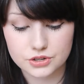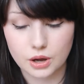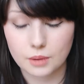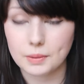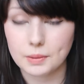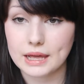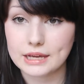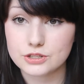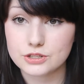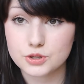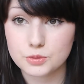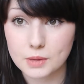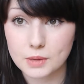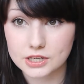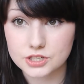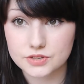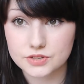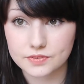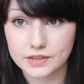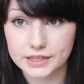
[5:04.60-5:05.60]
not apply too
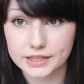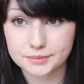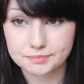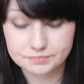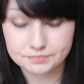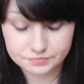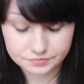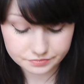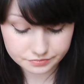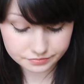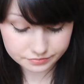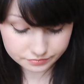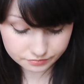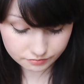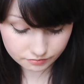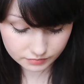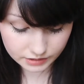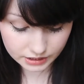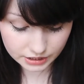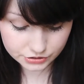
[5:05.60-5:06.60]
much of it.
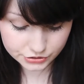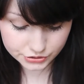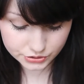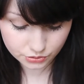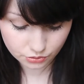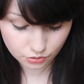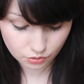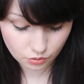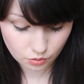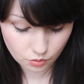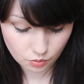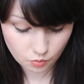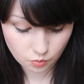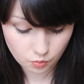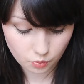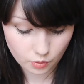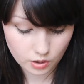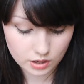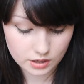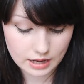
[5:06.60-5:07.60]
So
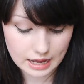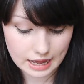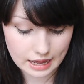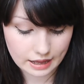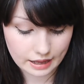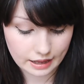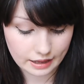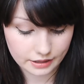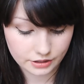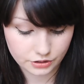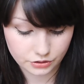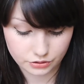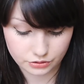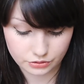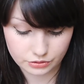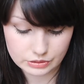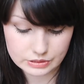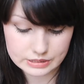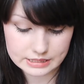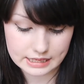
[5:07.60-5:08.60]
what I
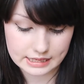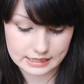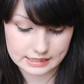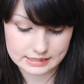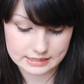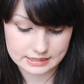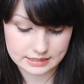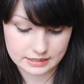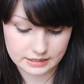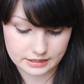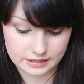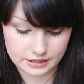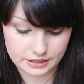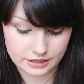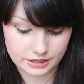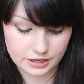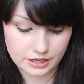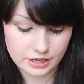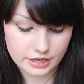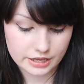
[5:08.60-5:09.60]
use is
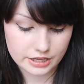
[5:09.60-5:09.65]
the